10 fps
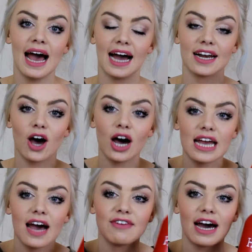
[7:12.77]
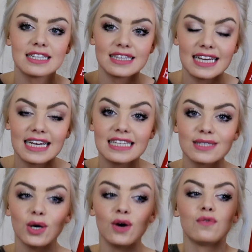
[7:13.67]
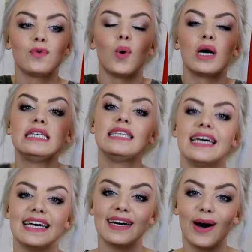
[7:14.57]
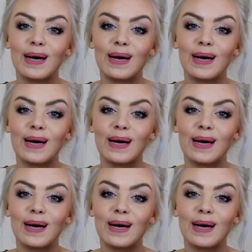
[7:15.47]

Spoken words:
and I have had these for a year.